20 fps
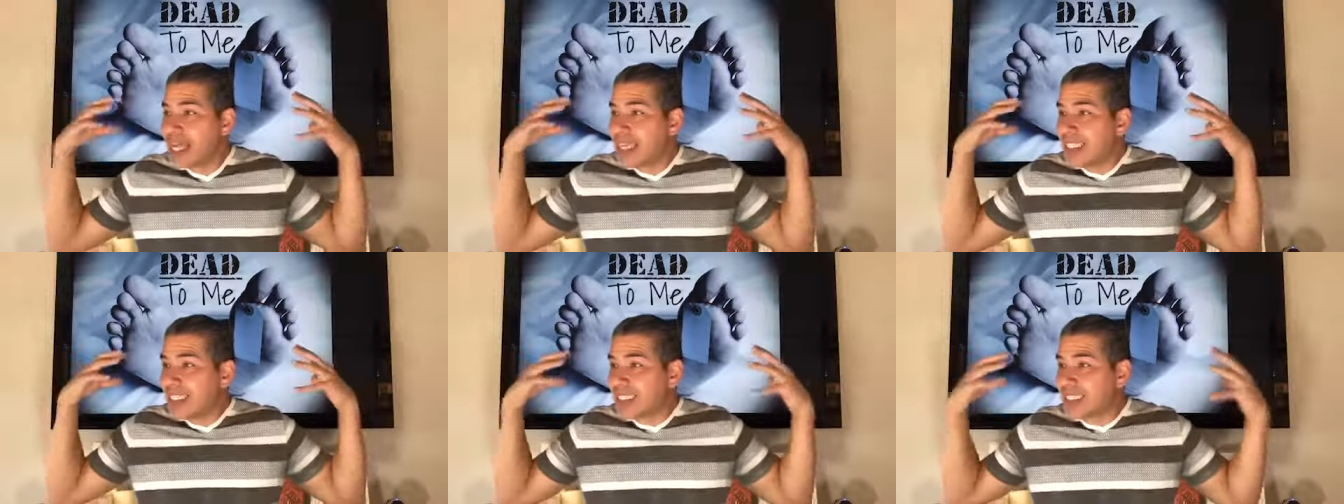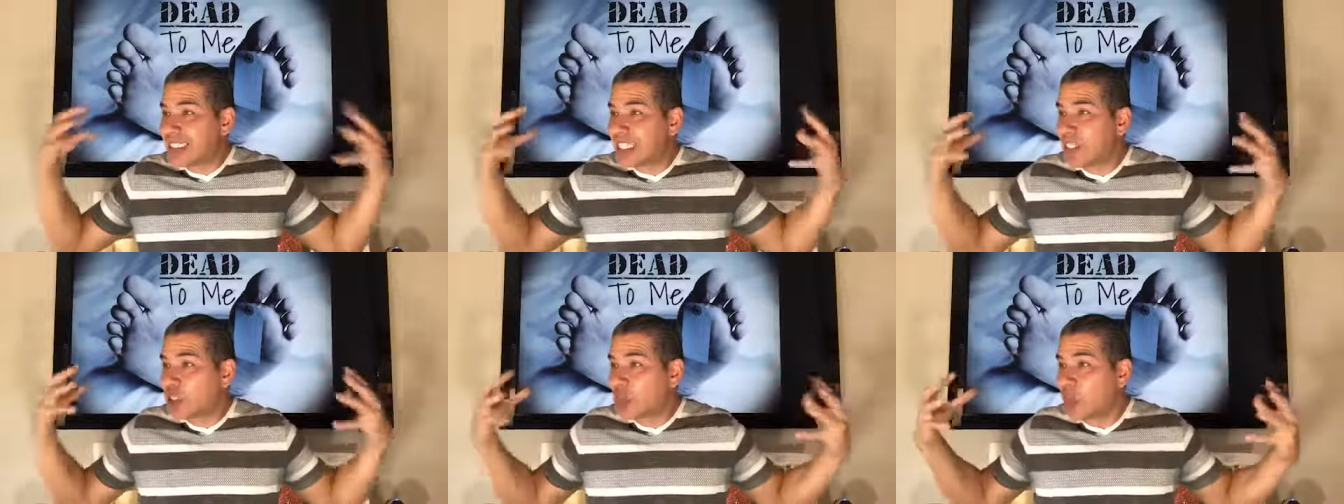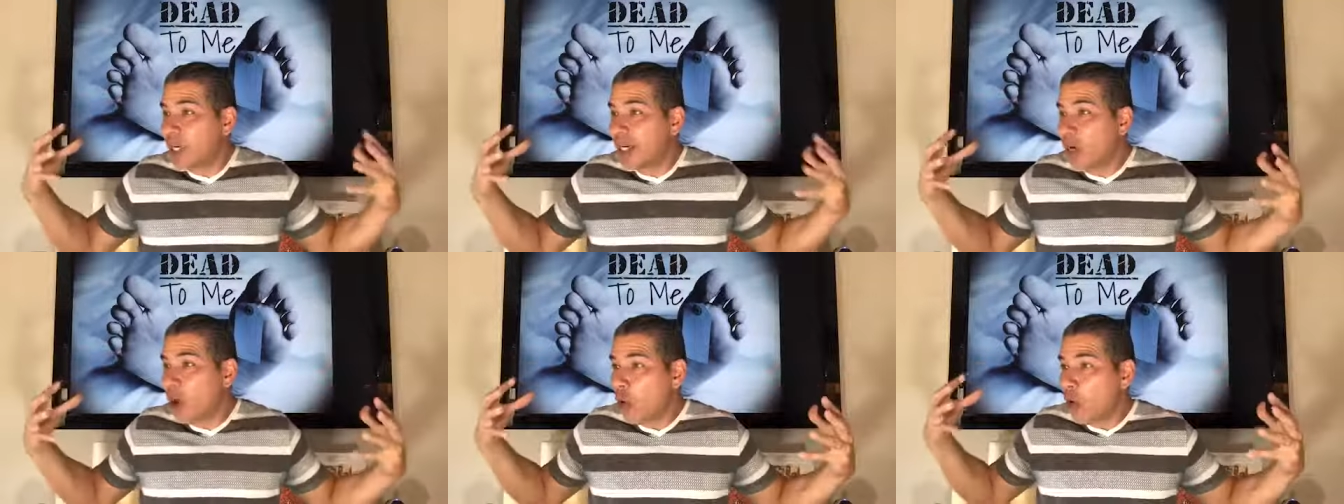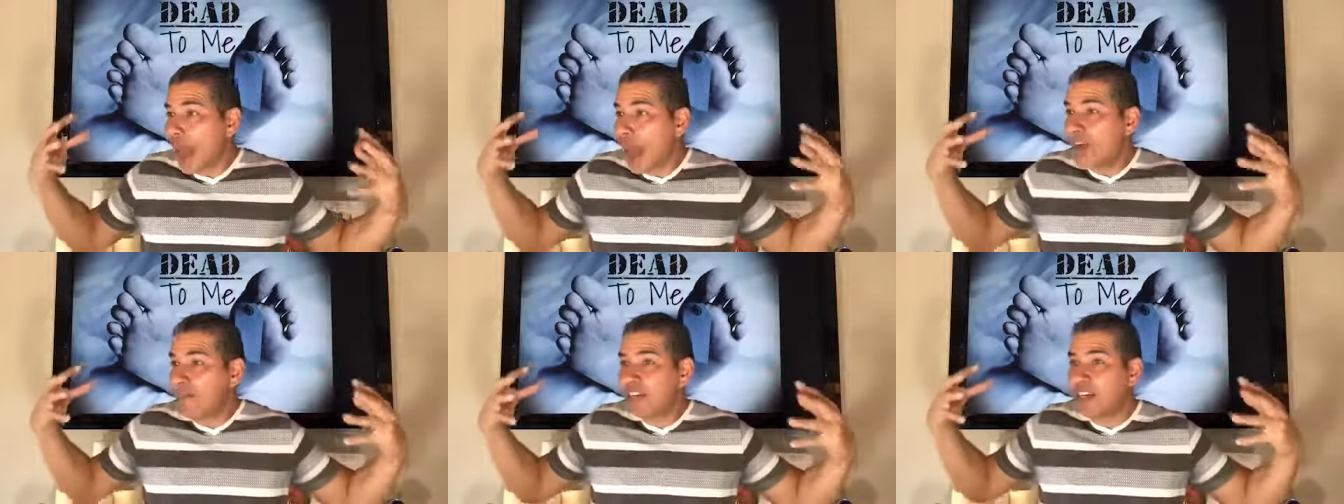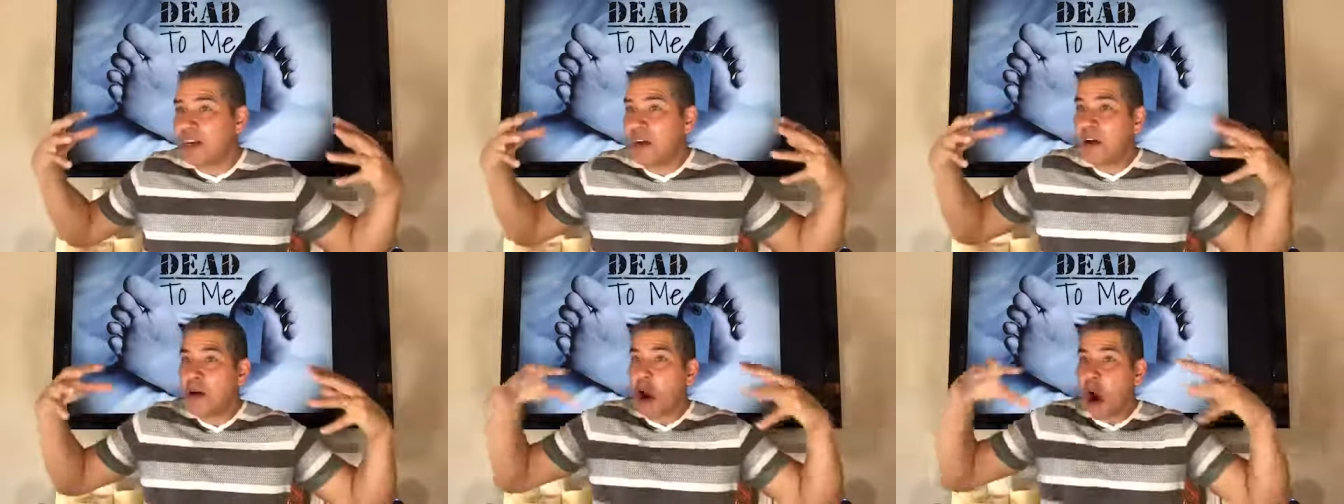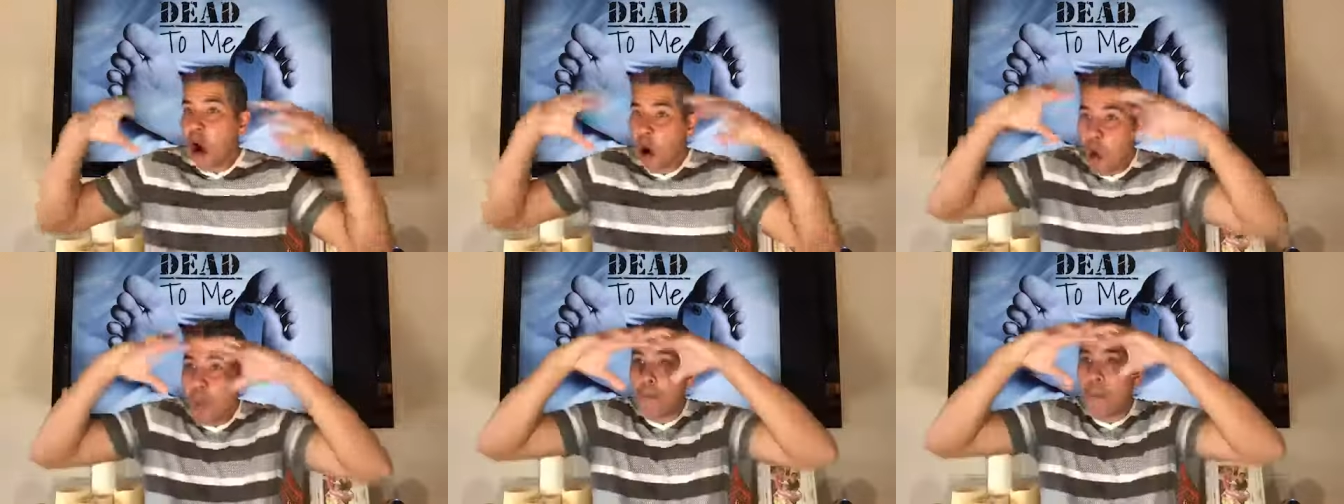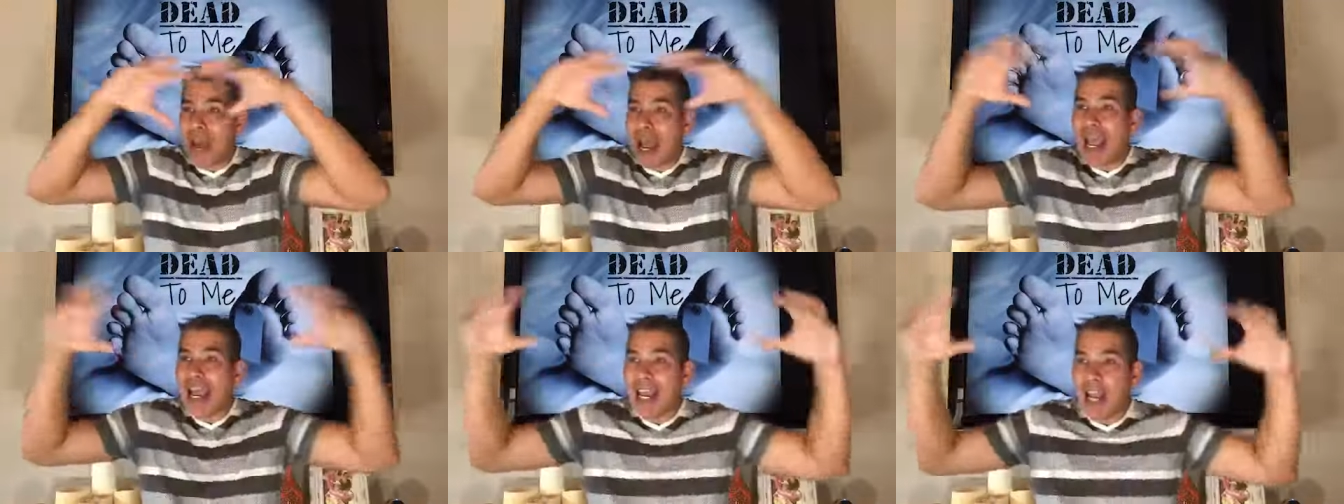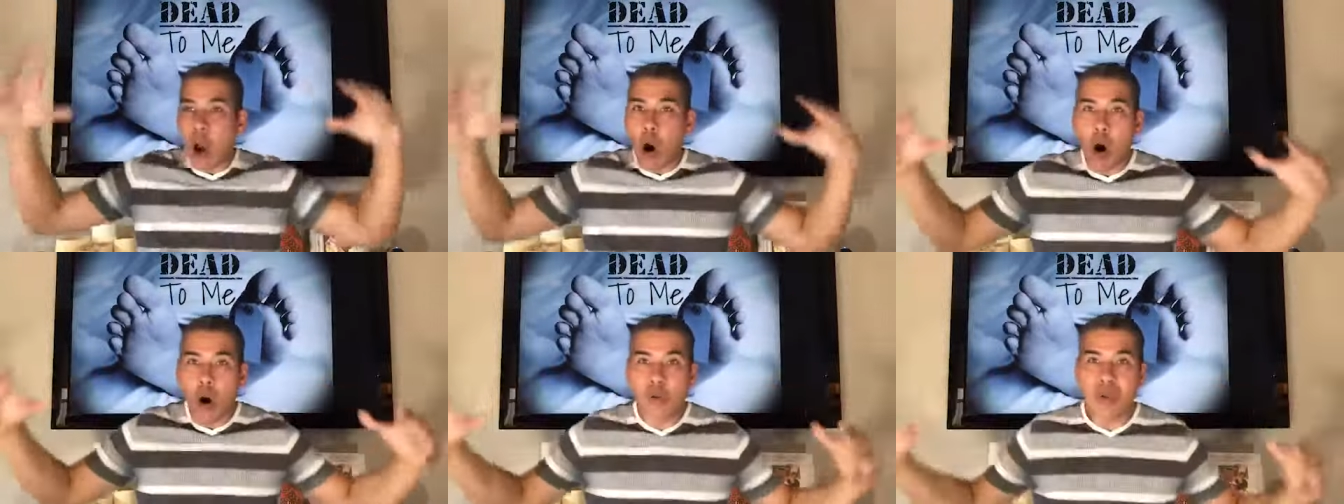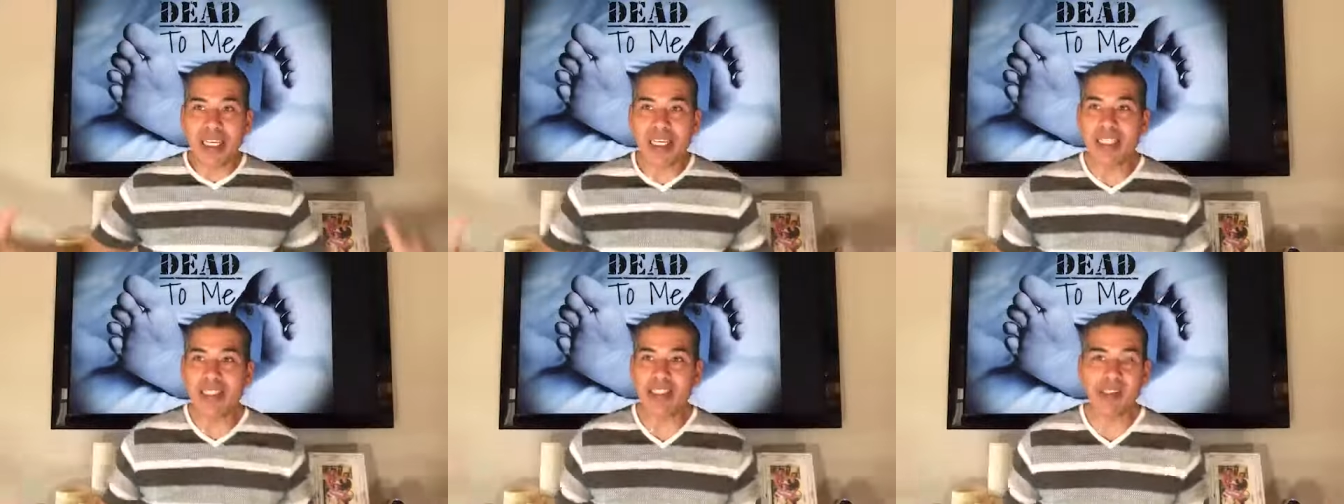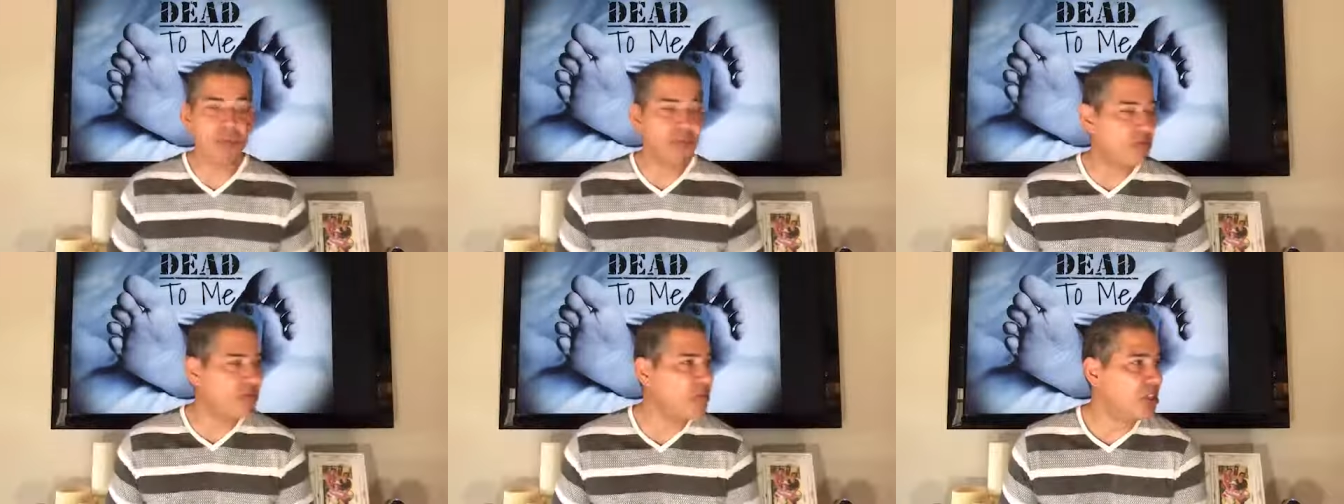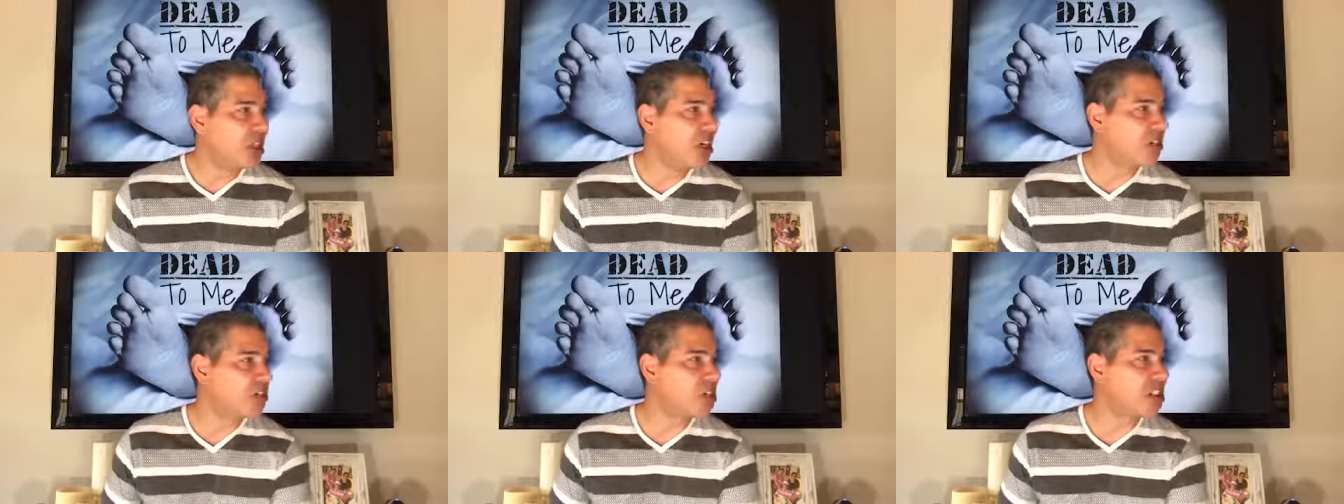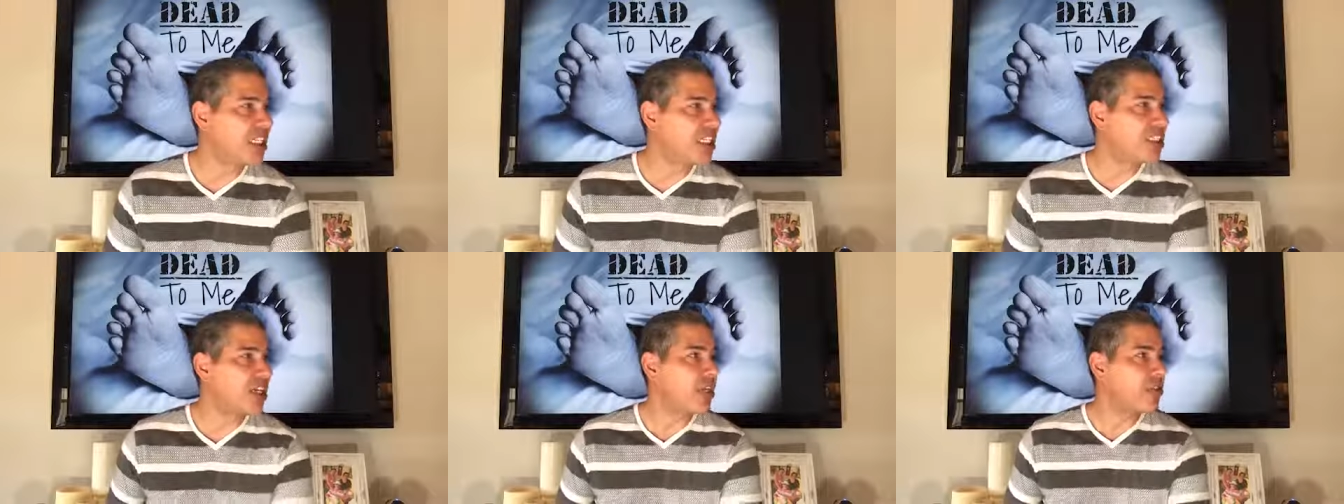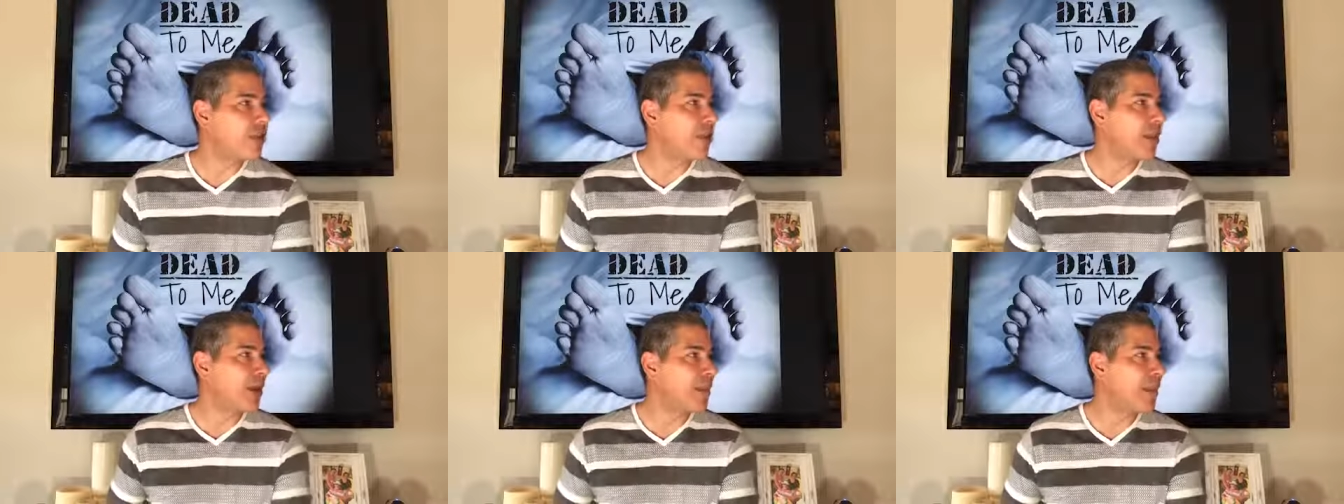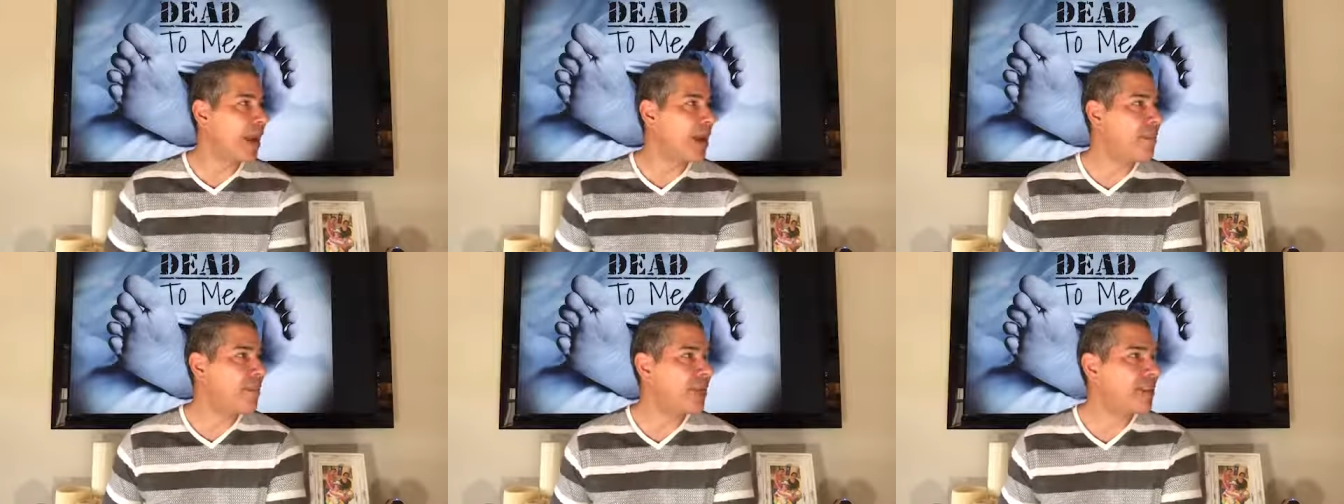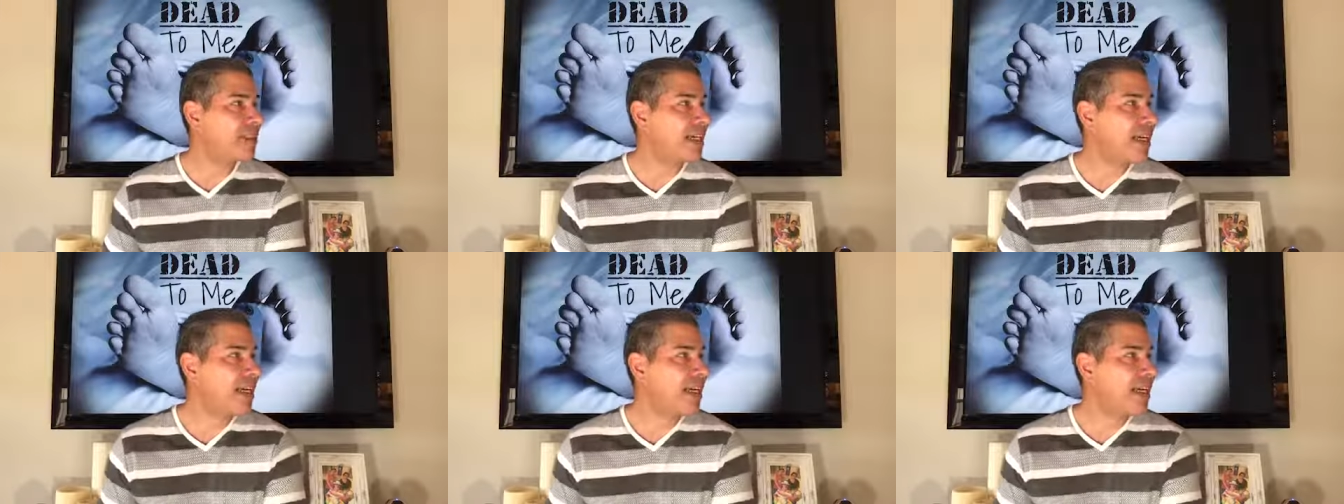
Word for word: Since we don't have to obey all these, you know, 600 commandments,